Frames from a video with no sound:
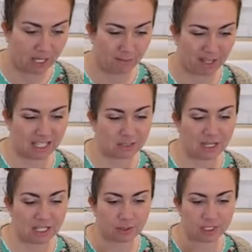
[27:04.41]
But this
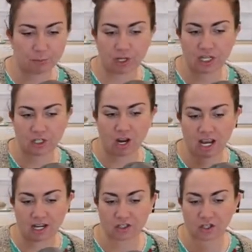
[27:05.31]
piece was pretty
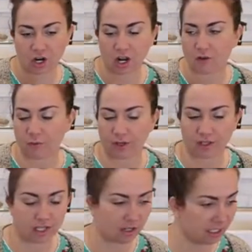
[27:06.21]
dry to start off with,
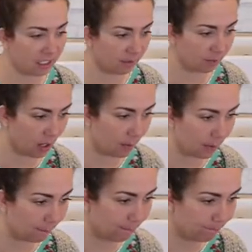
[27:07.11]
so I don't think it'll be a problem.